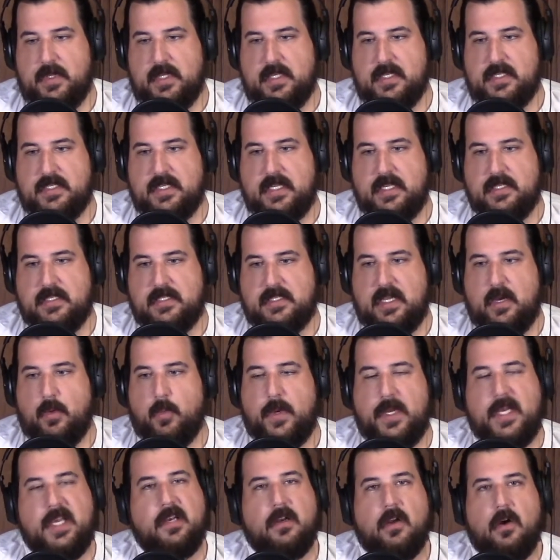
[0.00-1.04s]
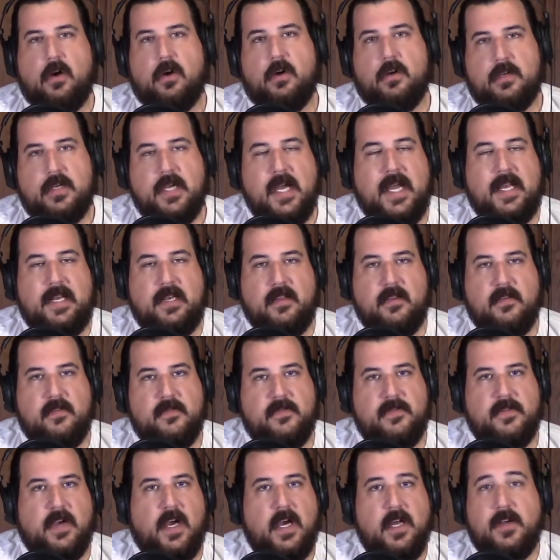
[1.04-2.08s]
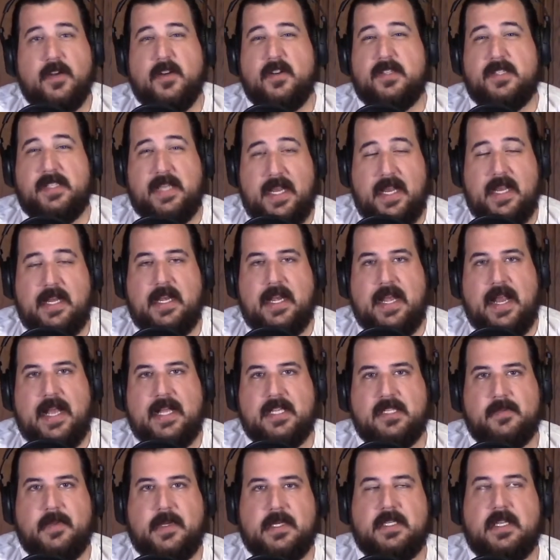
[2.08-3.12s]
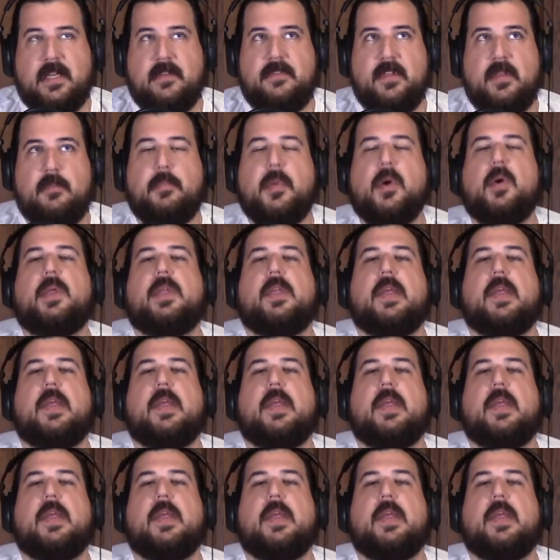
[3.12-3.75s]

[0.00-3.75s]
in the sense that we can all kind of understand an aspect of it, but